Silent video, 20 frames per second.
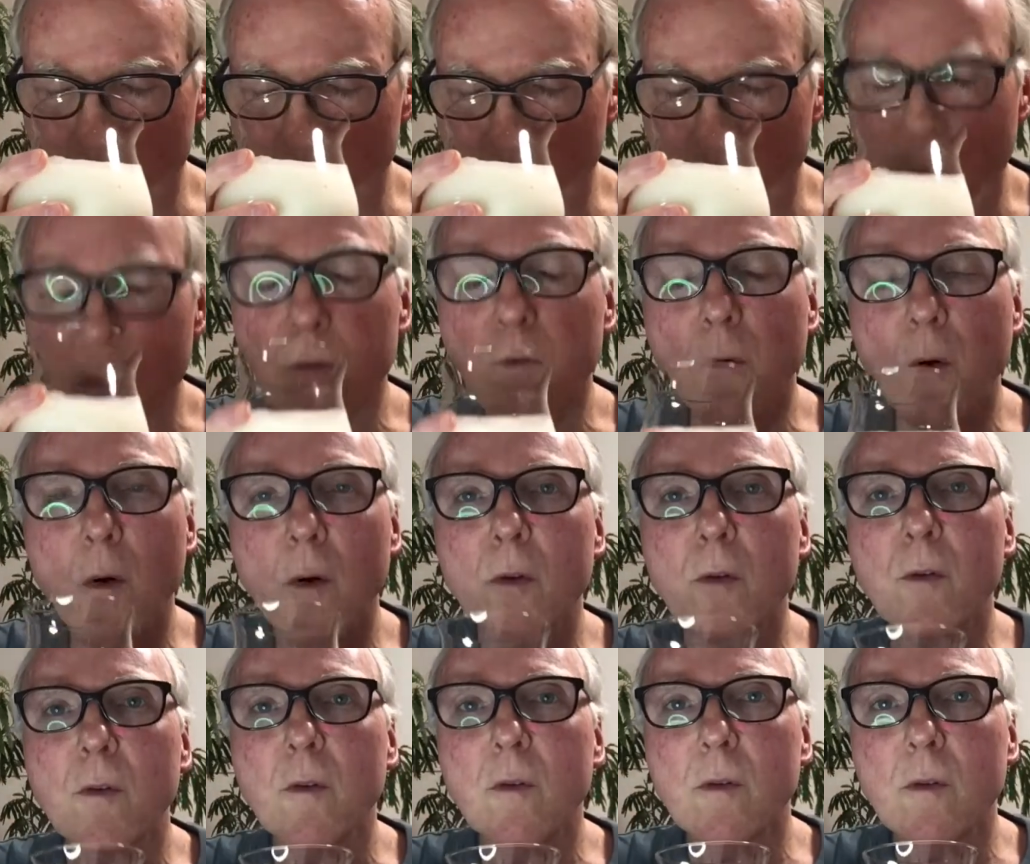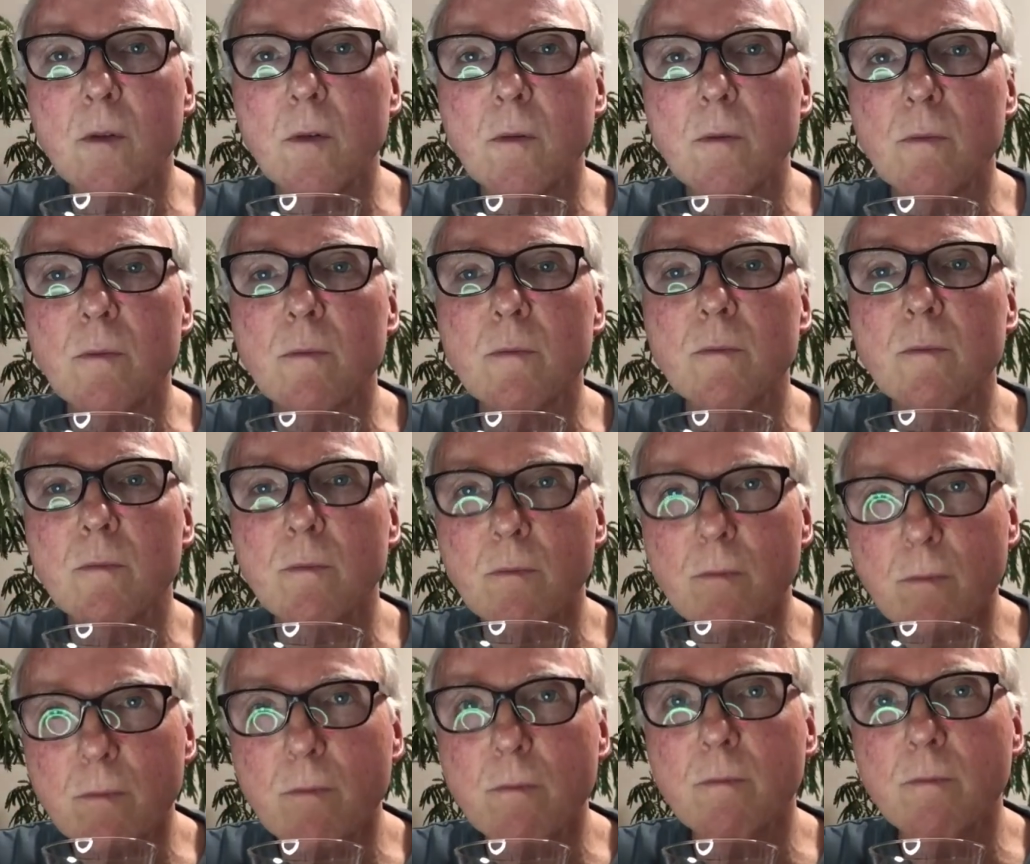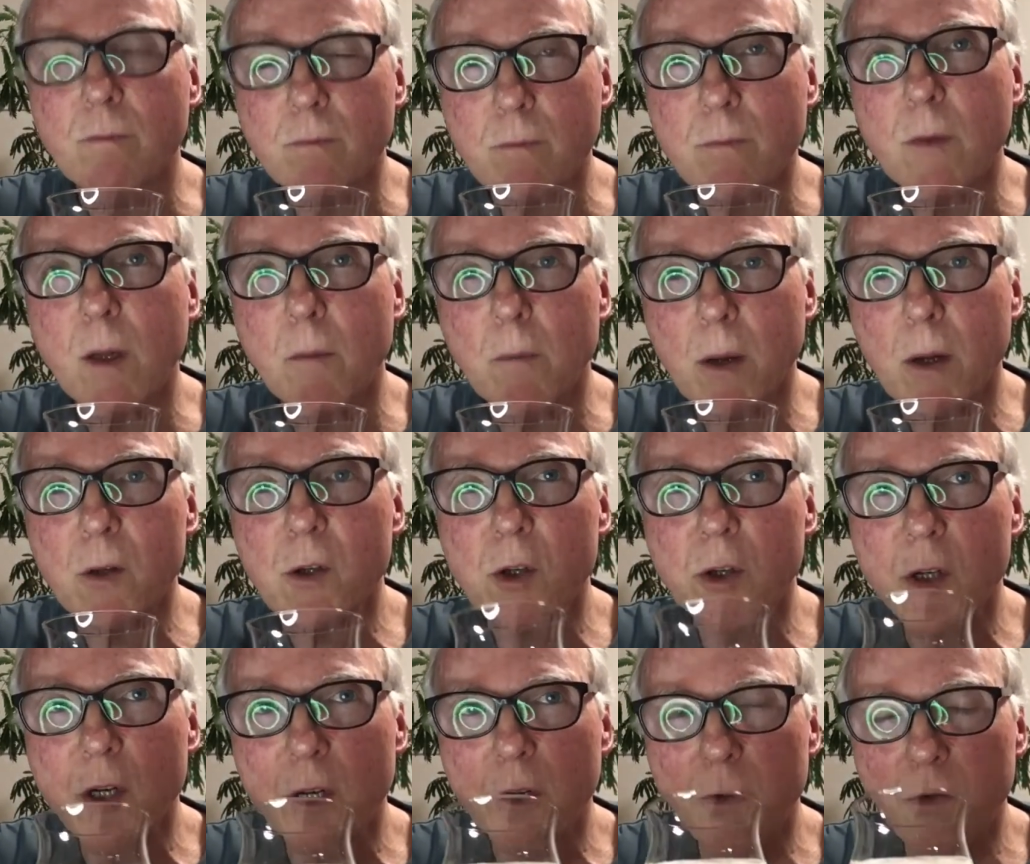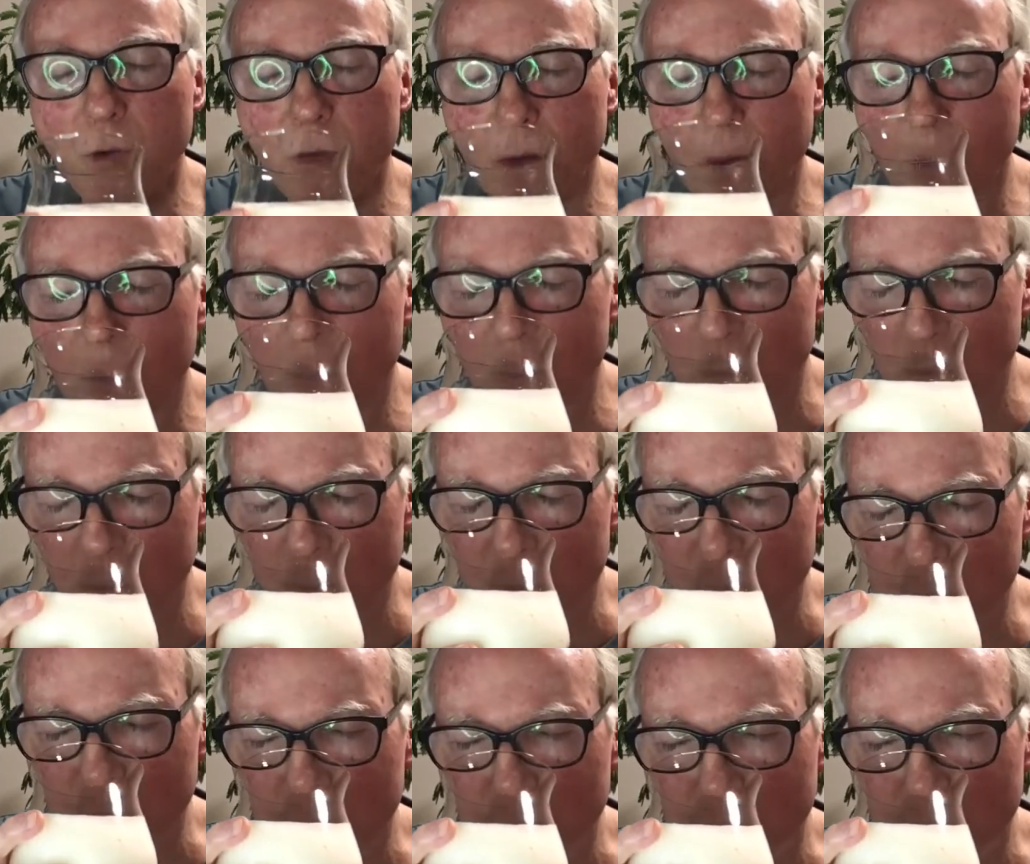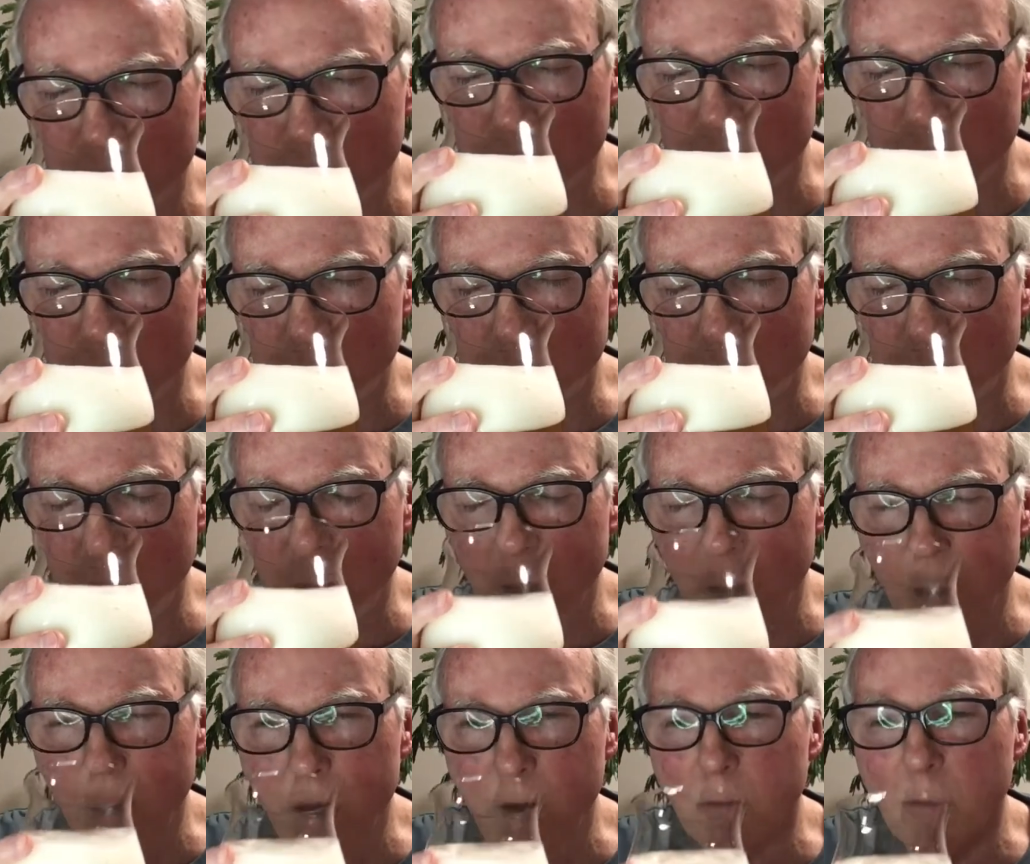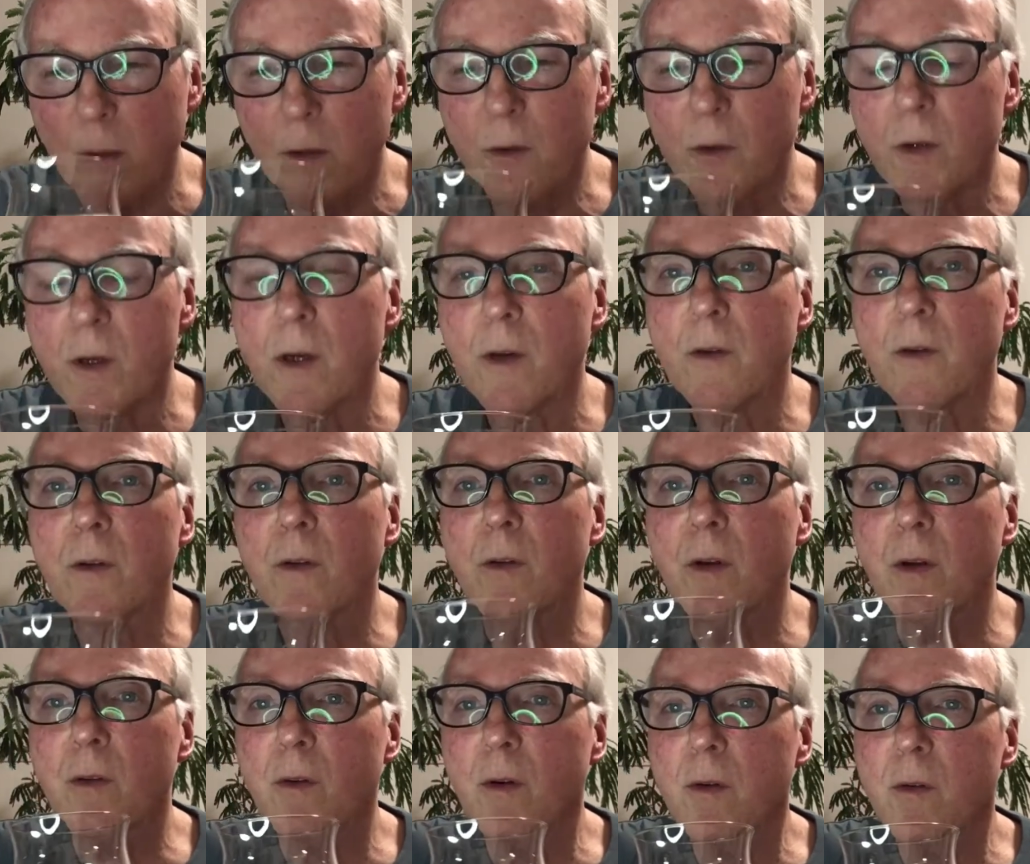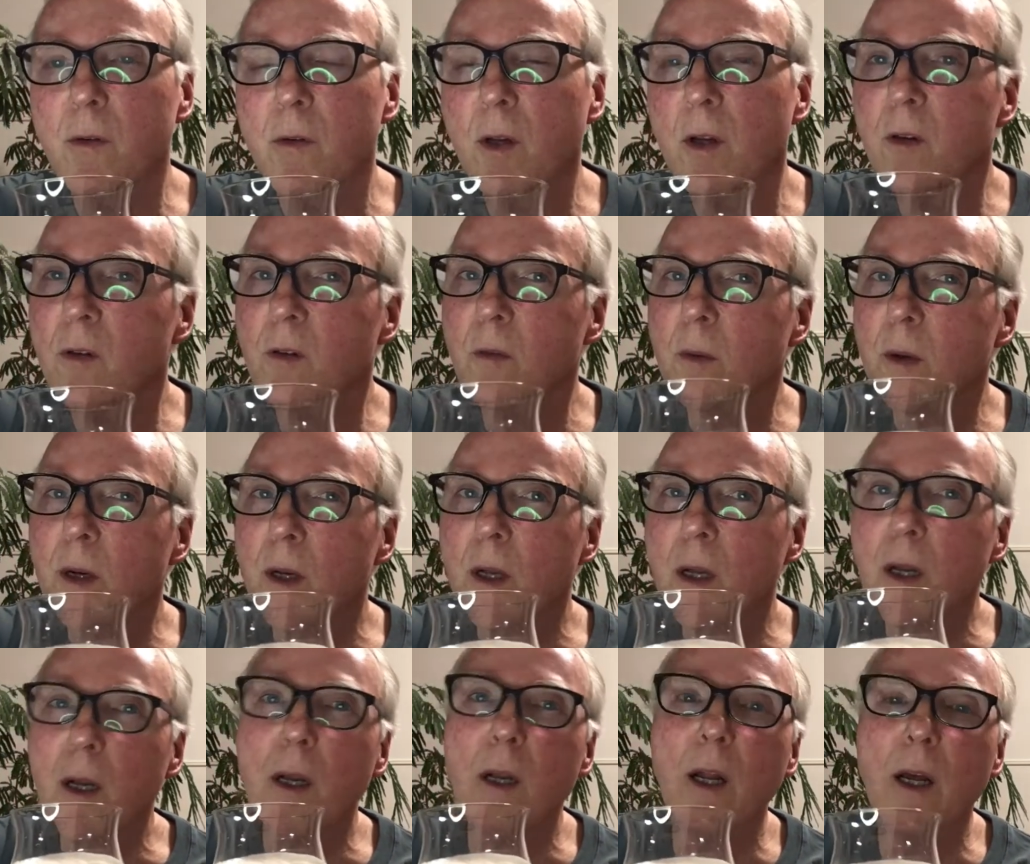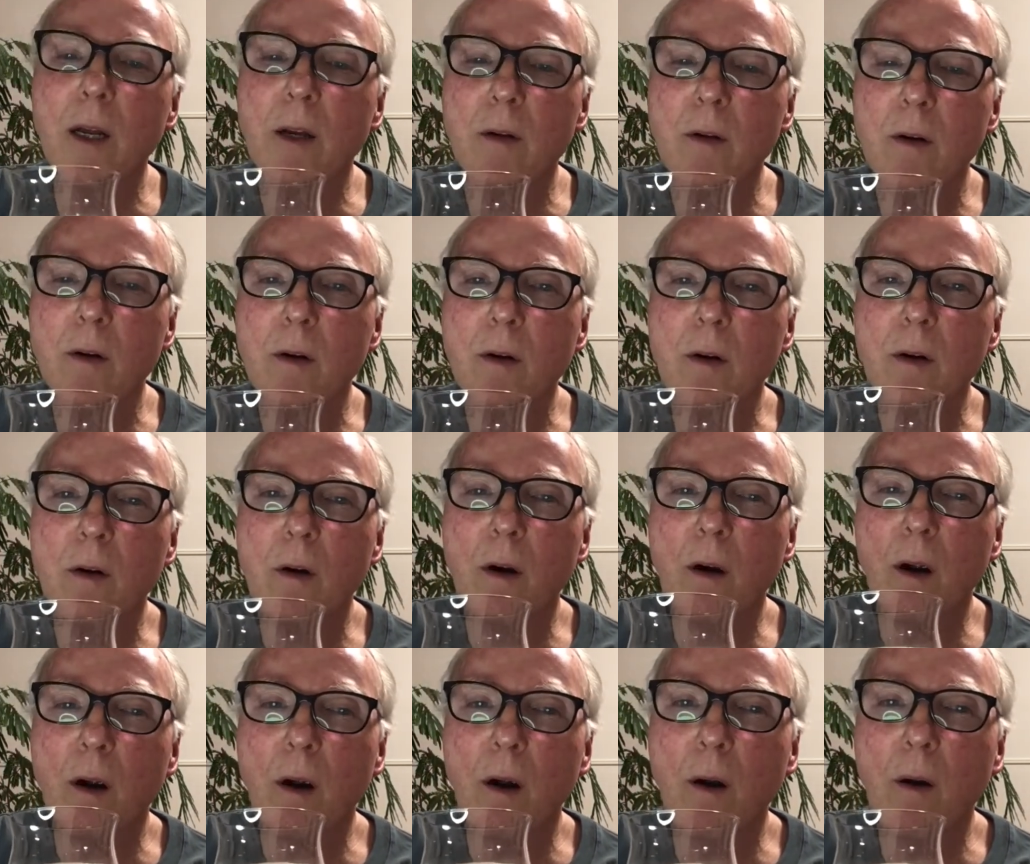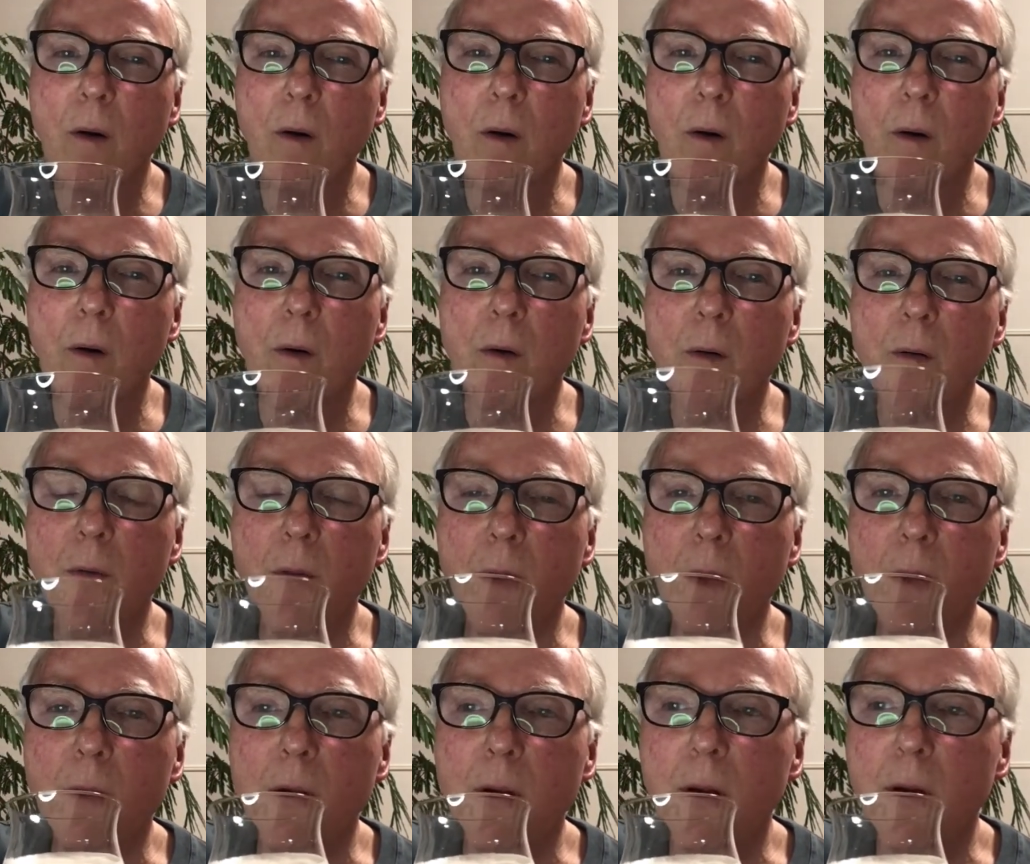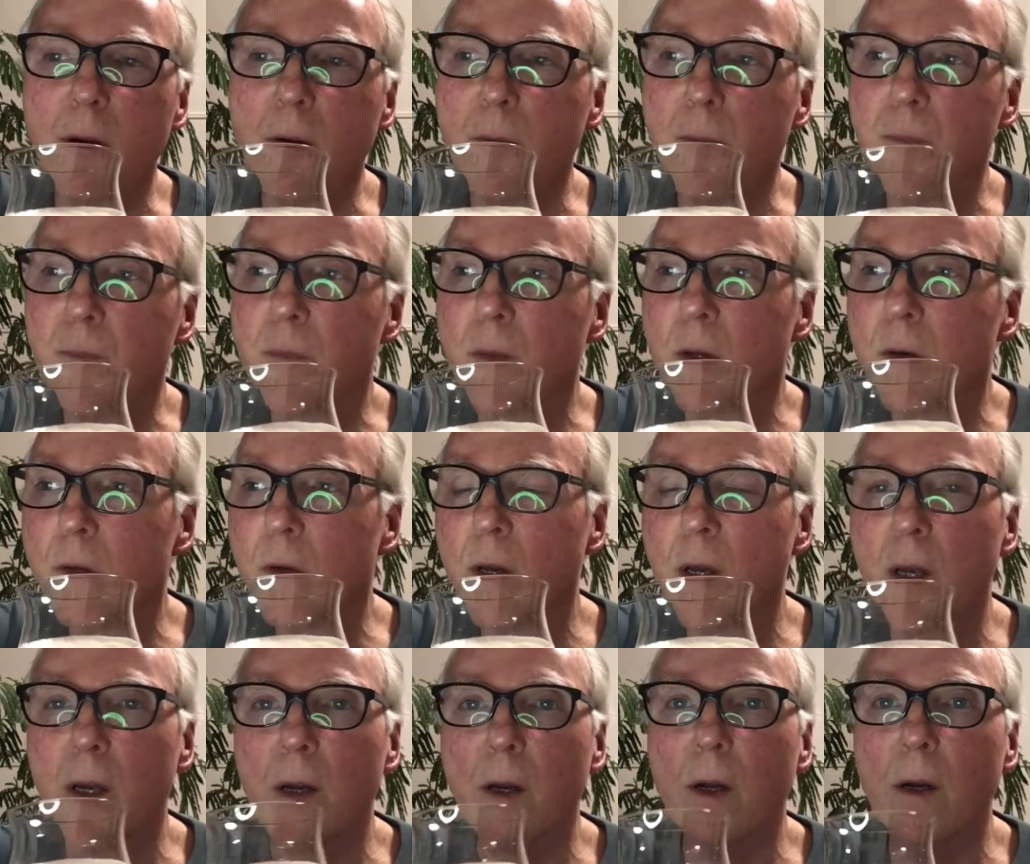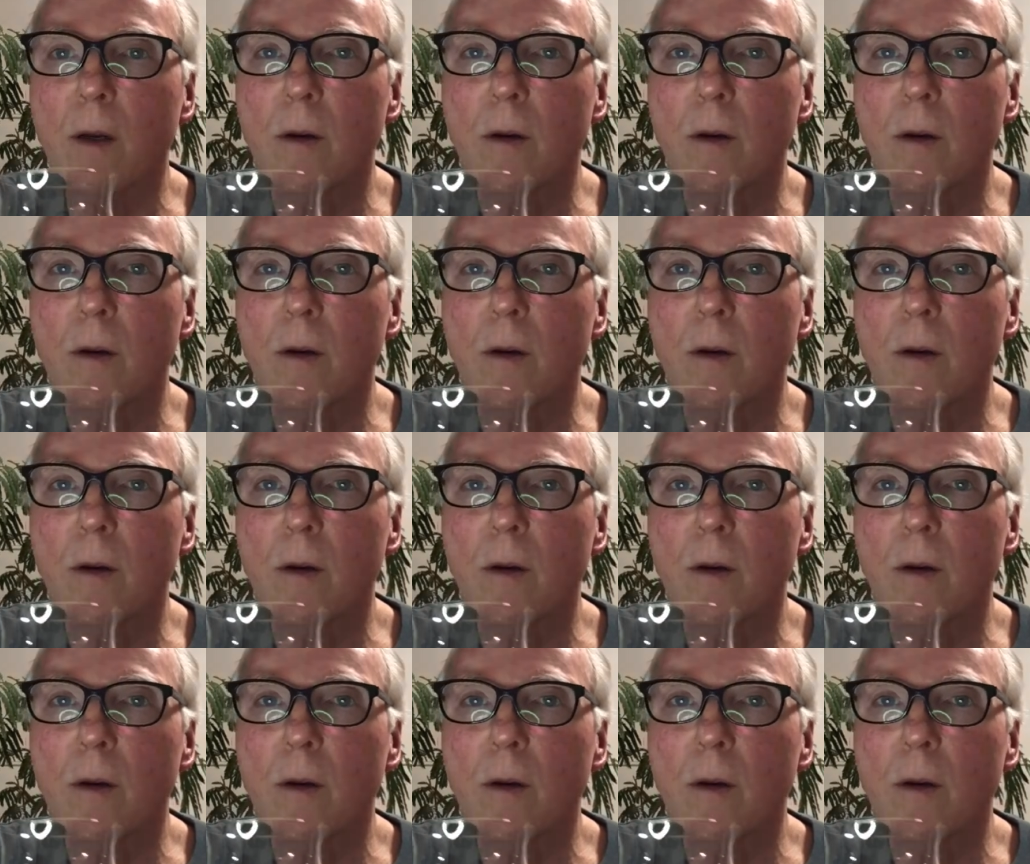and of course, Belgian yeast. The Belgian yeast in Saisons tends to be a little lighter than, say, in